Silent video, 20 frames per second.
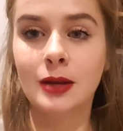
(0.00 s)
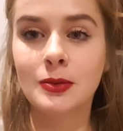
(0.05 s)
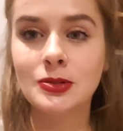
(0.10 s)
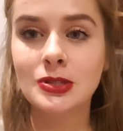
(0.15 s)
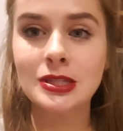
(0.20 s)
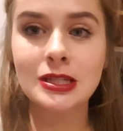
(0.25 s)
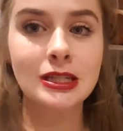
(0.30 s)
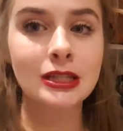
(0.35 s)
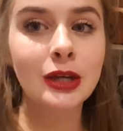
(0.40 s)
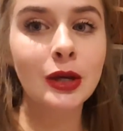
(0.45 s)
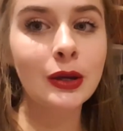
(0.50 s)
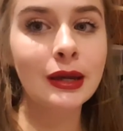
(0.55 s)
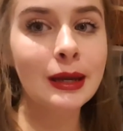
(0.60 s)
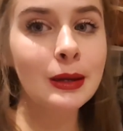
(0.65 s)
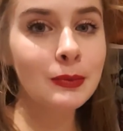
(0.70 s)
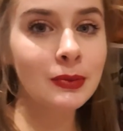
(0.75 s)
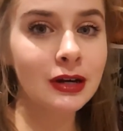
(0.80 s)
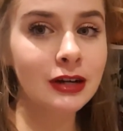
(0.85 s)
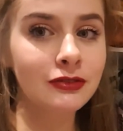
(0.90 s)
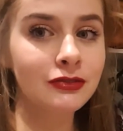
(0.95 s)
I'm just gonna go
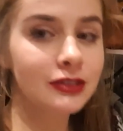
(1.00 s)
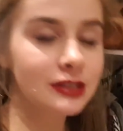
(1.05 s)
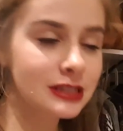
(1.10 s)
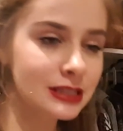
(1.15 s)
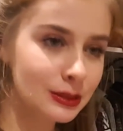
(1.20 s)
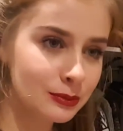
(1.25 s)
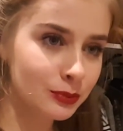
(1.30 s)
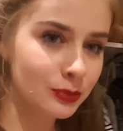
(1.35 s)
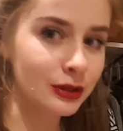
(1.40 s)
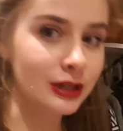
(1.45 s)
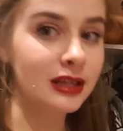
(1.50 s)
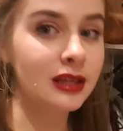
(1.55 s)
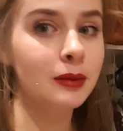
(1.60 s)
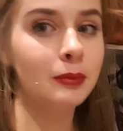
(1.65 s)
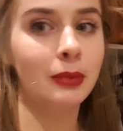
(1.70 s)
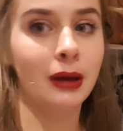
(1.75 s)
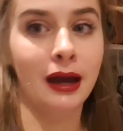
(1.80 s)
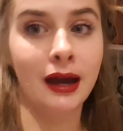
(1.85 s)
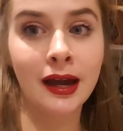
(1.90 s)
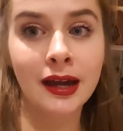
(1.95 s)
get breakfast and bring
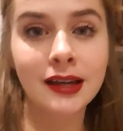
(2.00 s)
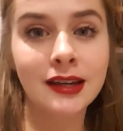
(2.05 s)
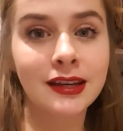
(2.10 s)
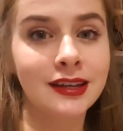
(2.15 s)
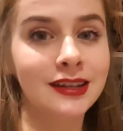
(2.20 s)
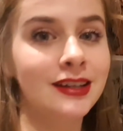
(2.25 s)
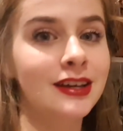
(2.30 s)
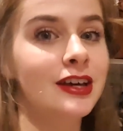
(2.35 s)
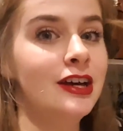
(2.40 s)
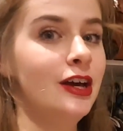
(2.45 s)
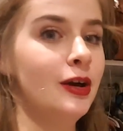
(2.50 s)
it back